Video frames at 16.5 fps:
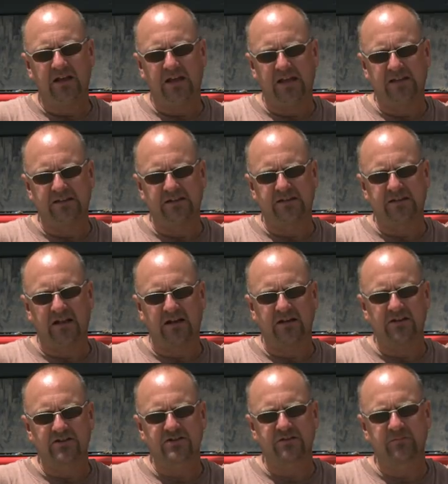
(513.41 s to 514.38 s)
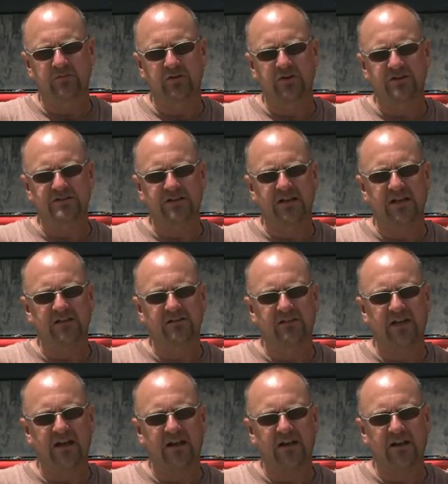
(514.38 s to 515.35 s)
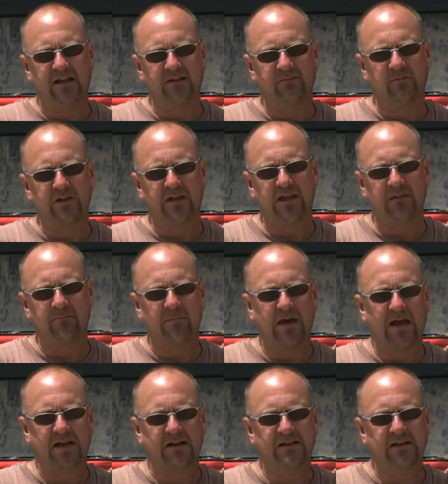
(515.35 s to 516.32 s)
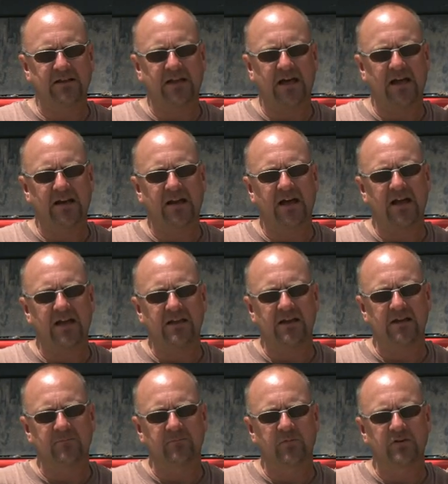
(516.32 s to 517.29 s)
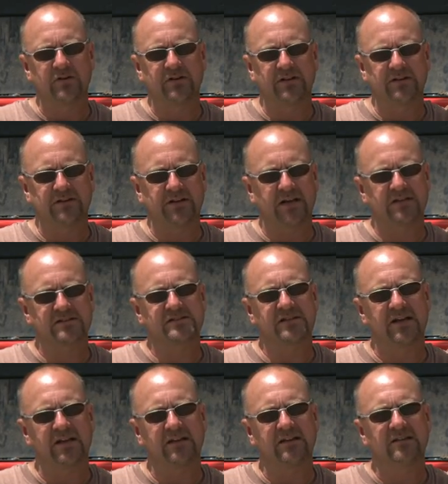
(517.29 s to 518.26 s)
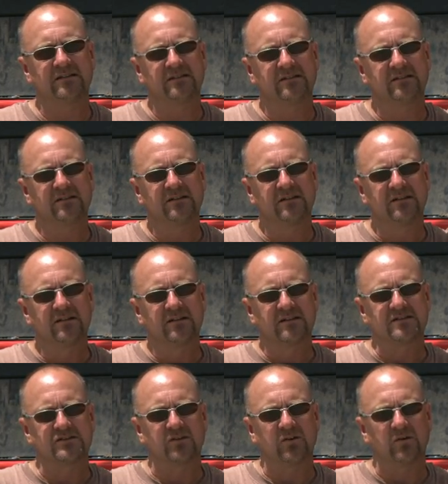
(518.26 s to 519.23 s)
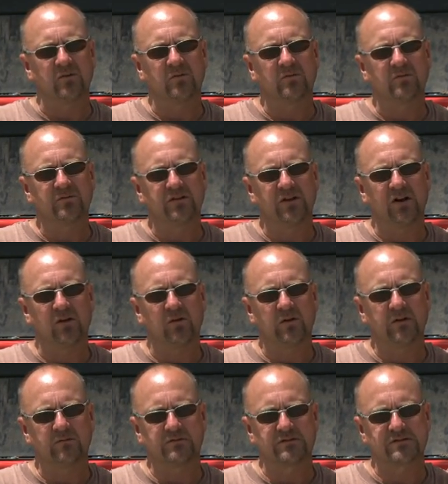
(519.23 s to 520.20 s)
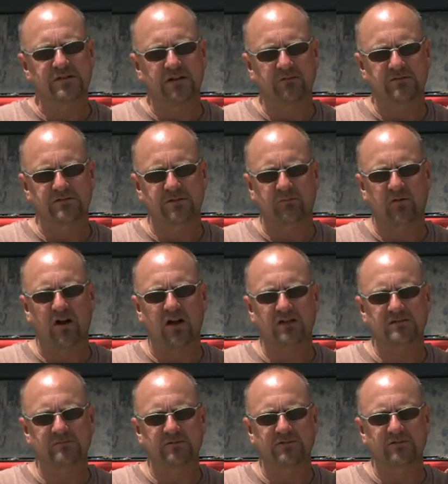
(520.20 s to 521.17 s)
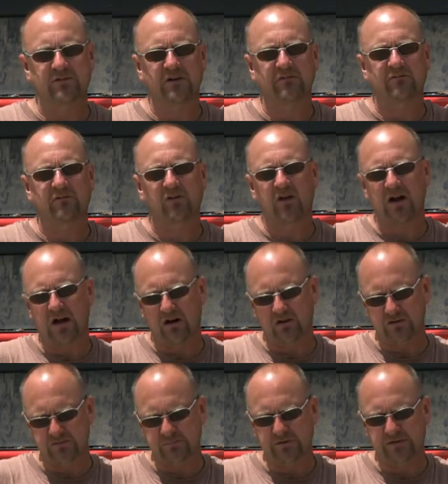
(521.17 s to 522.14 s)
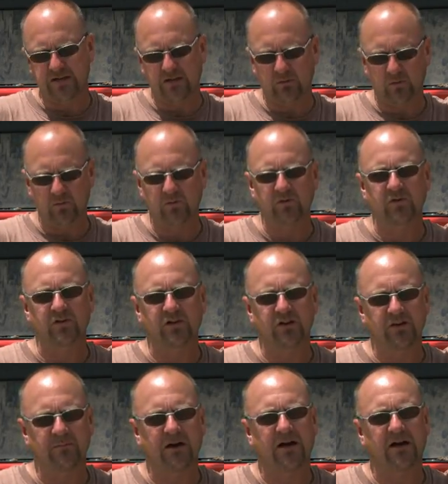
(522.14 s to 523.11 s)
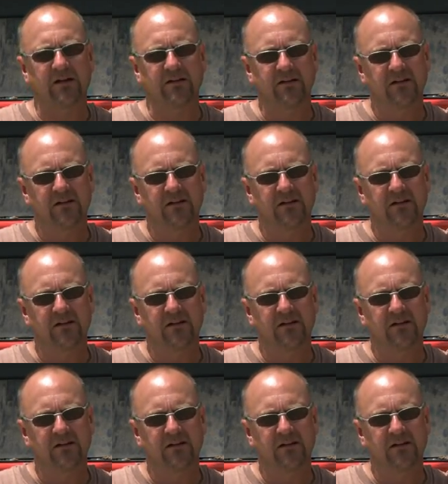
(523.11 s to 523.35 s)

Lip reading: and the technician put it together and we came back then that night yet and put it in the next day. So, it was approximately 24 hours, but they were real good about